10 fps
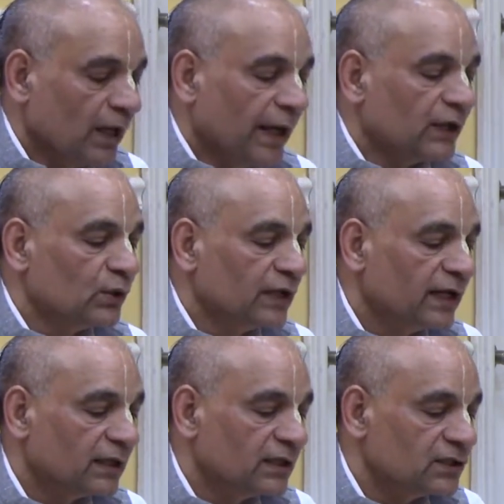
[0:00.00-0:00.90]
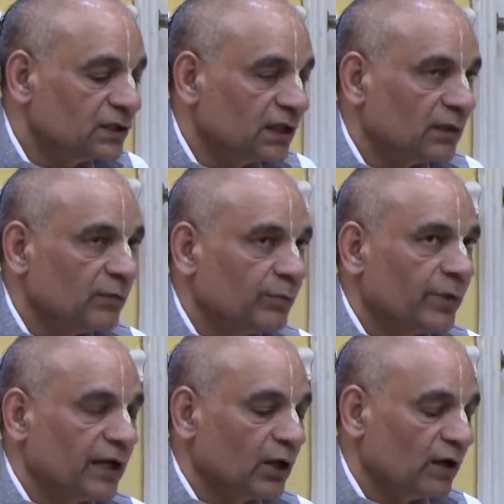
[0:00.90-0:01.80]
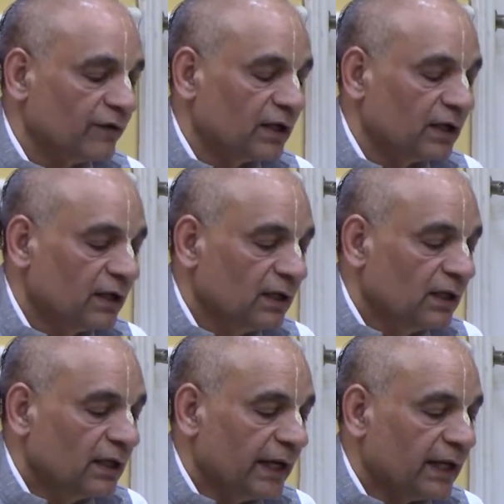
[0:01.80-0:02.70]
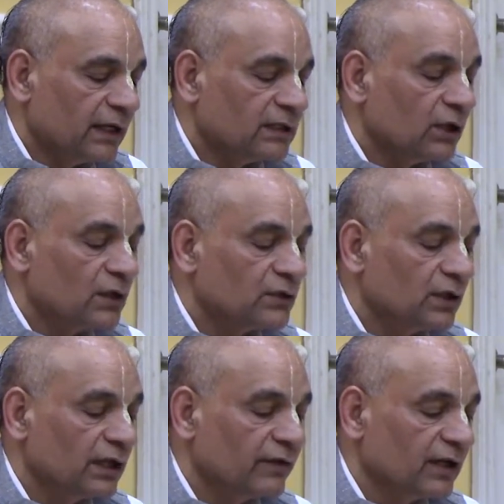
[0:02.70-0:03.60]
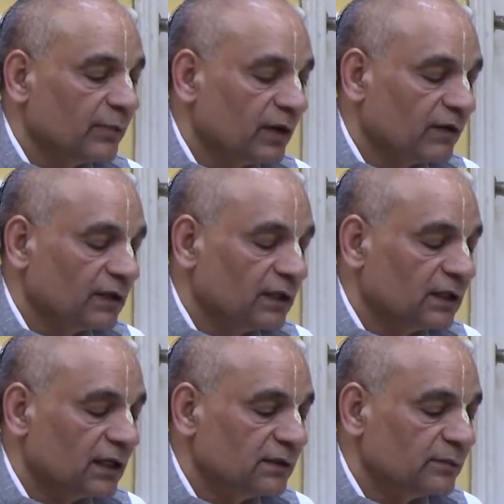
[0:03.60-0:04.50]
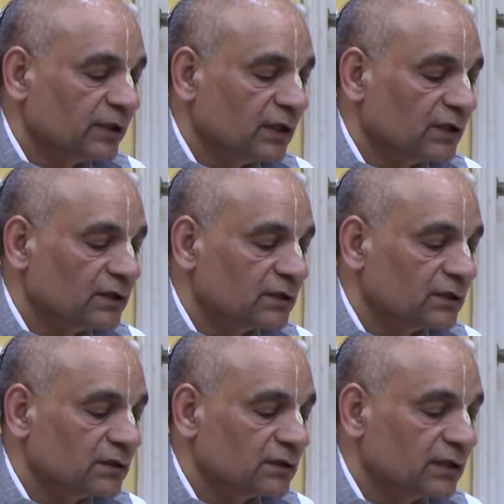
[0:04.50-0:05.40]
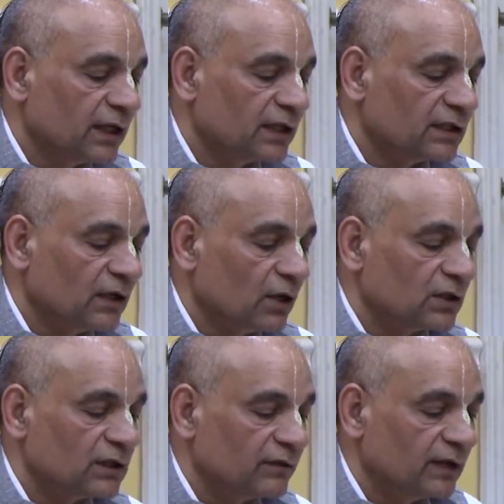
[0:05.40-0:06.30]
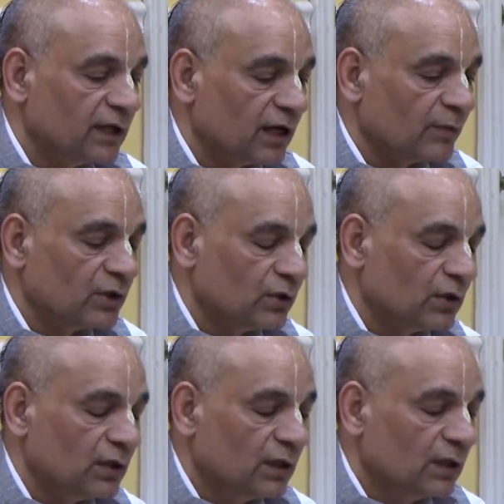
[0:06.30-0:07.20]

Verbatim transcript: And you will hear this term pretty often, and it's also given in Bhagavad Gita, because Shri Krishna talks of the Karma Yoga,